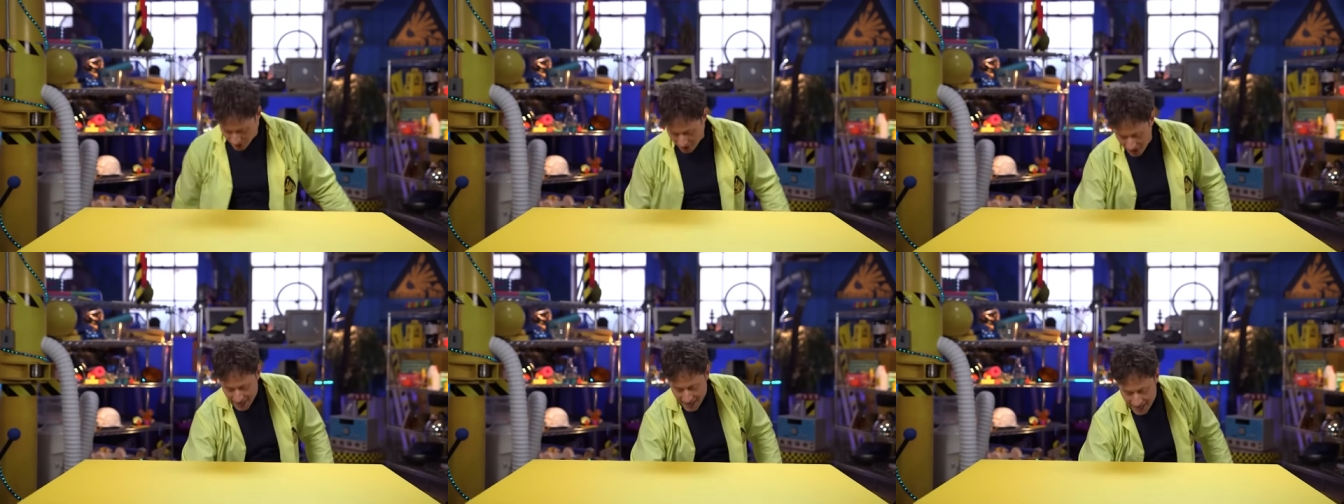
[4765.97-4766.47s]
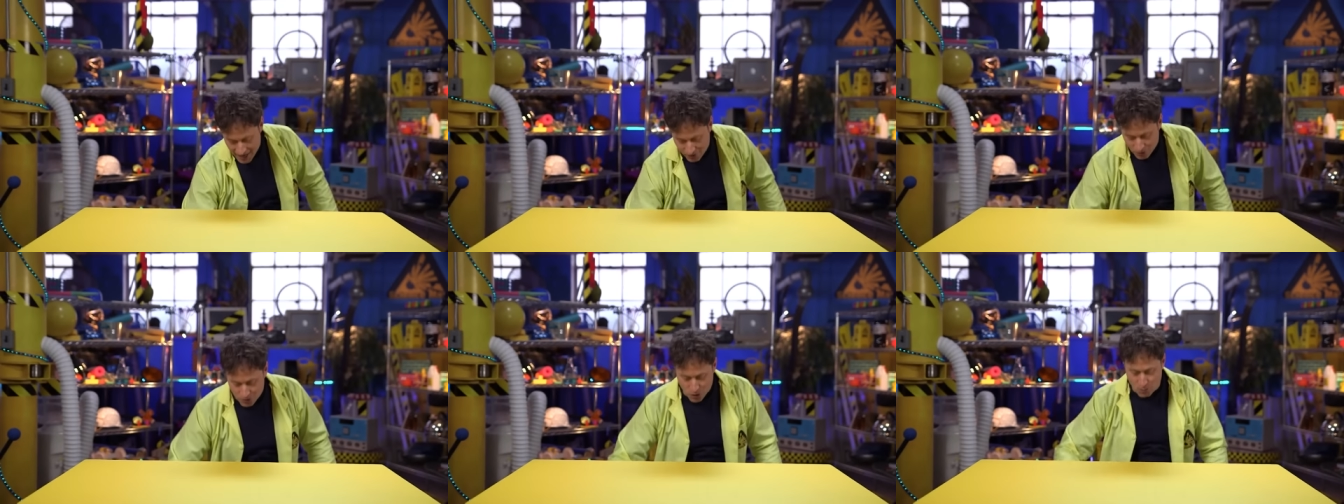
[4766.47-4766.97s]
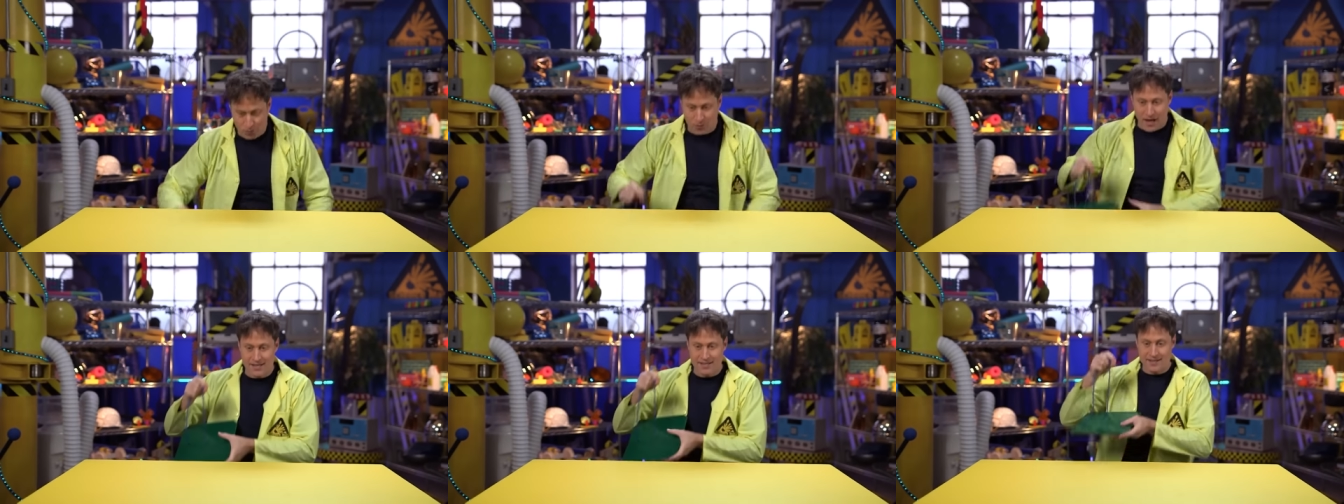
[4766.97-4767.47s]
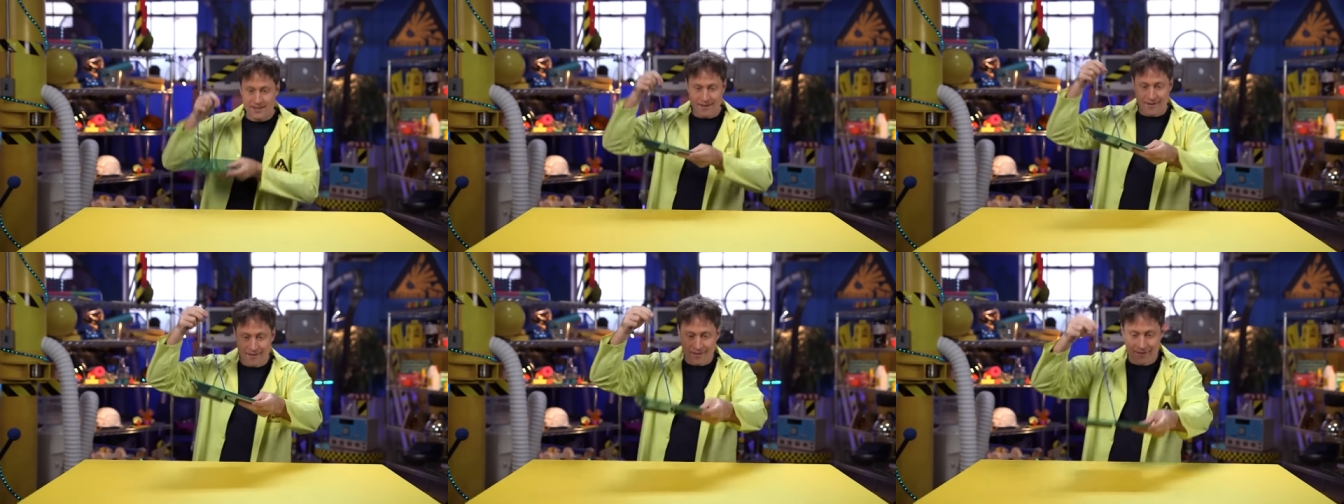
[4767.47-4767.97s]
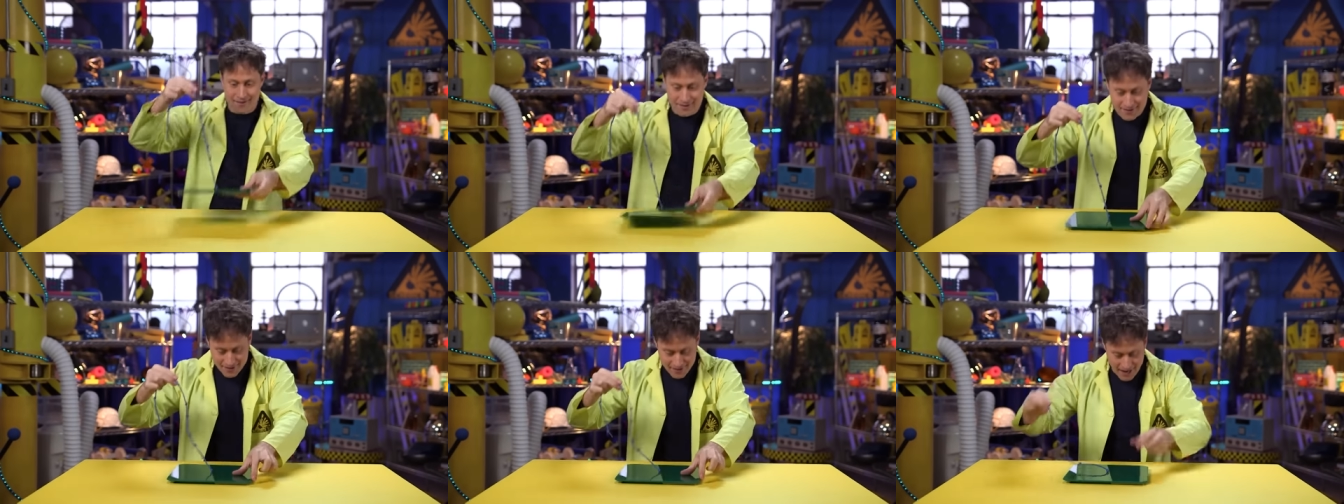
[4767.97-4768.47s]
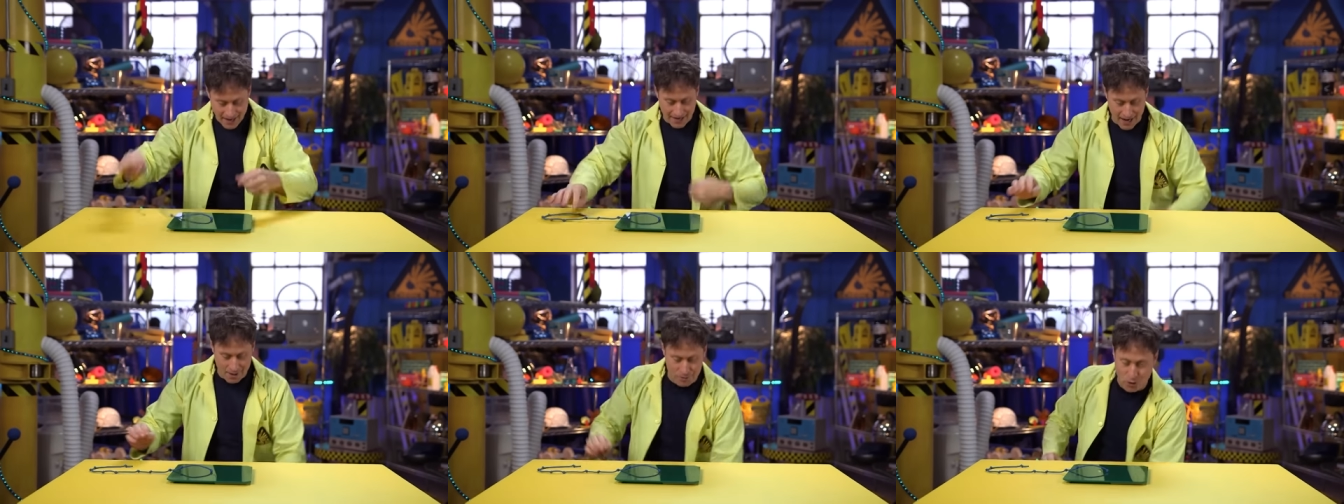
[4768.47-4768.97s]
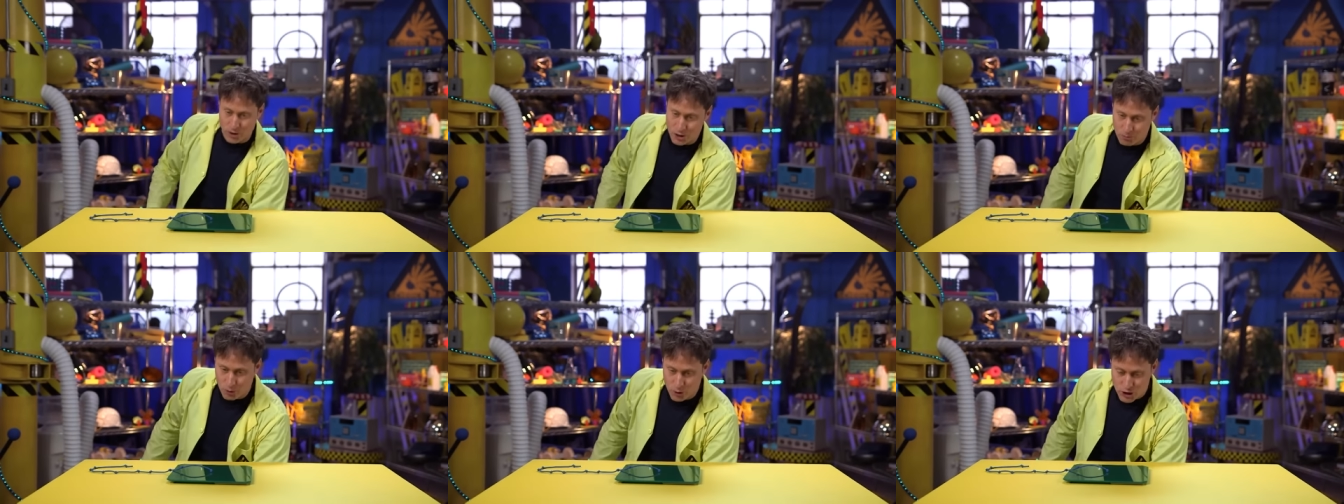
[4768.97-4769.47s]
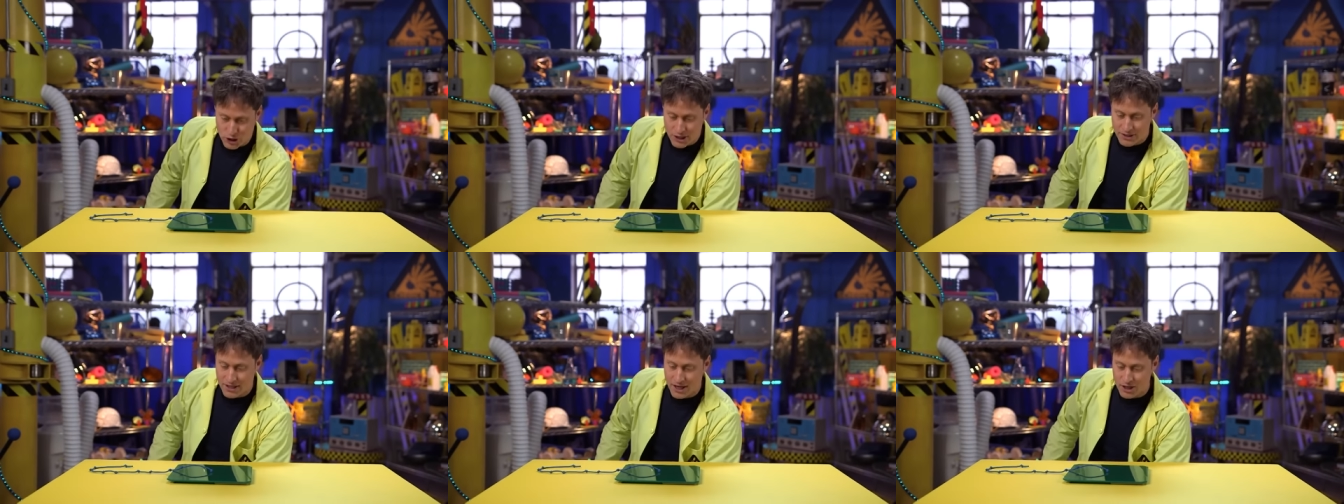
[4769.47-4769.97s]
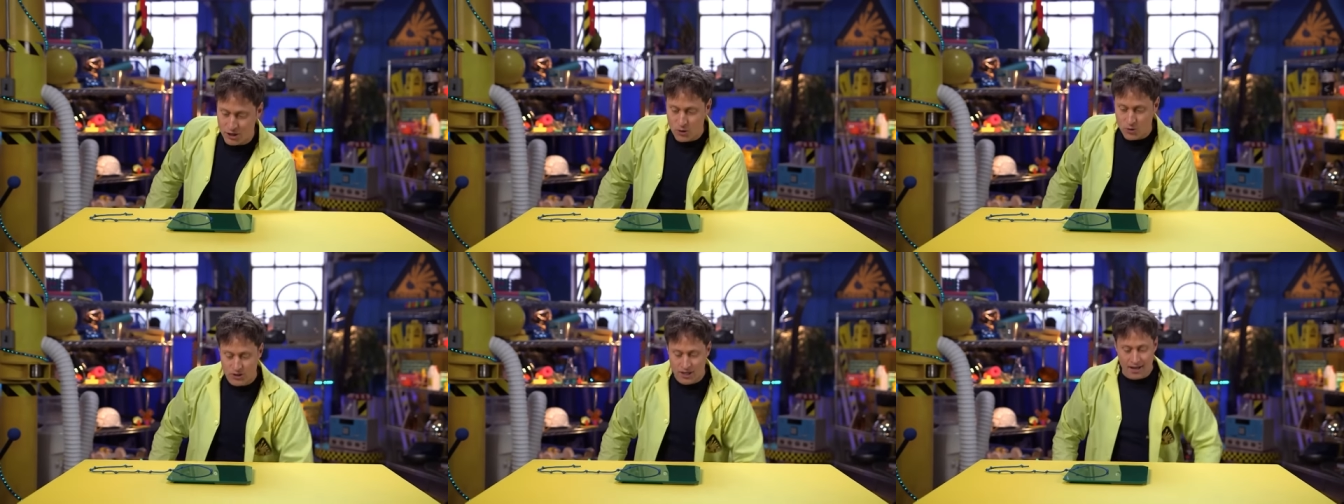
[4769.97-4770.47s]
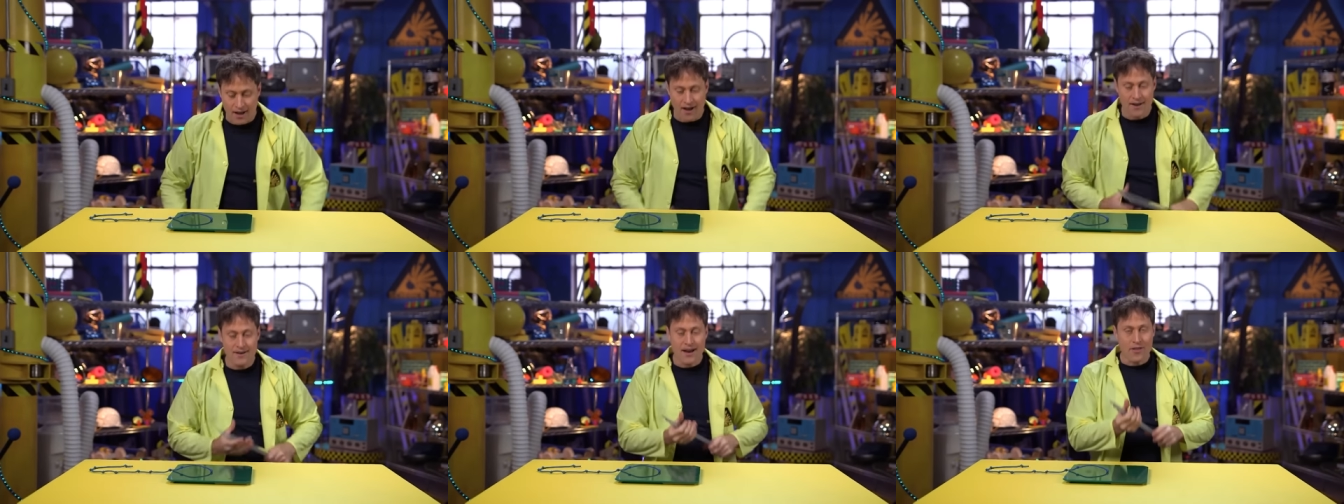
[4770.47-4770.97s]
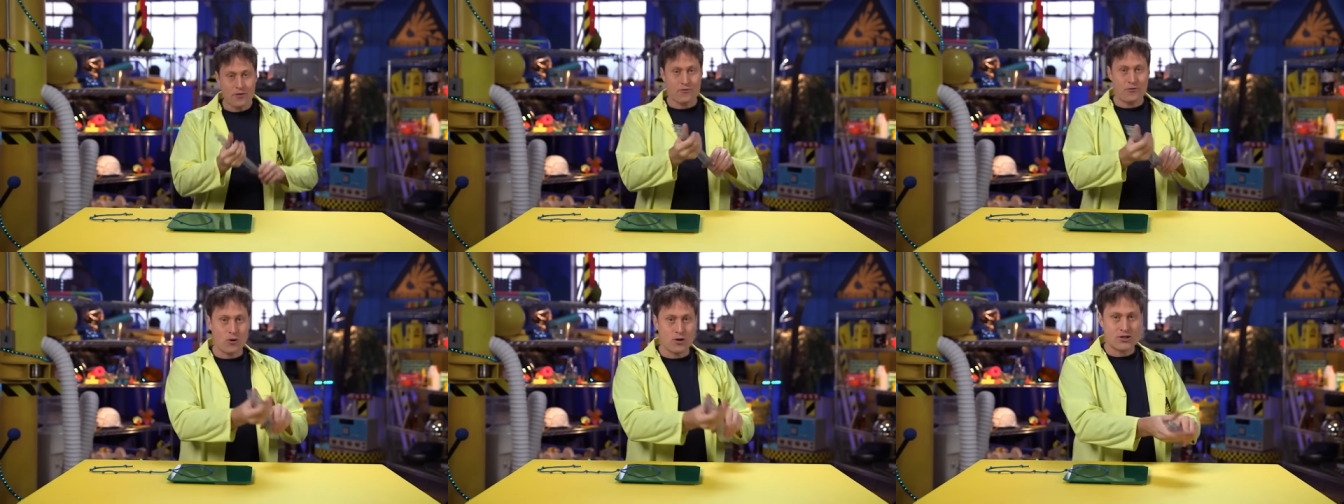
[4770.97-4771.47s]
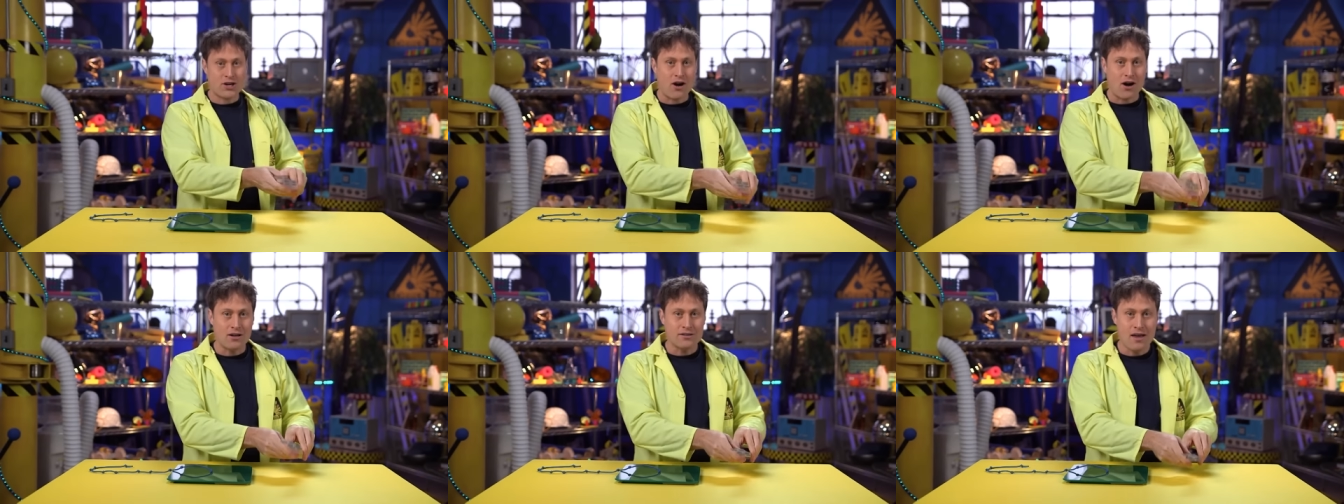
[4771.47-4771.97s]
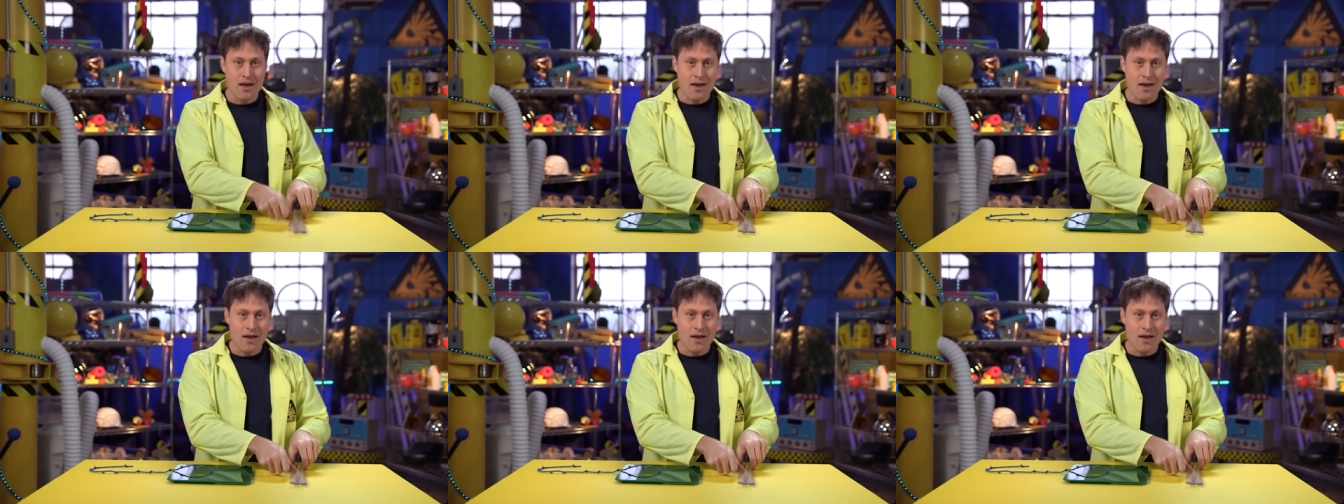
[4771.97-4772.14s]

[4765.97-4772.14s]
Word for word: I have a rope right here, and I'm going to push it using another force called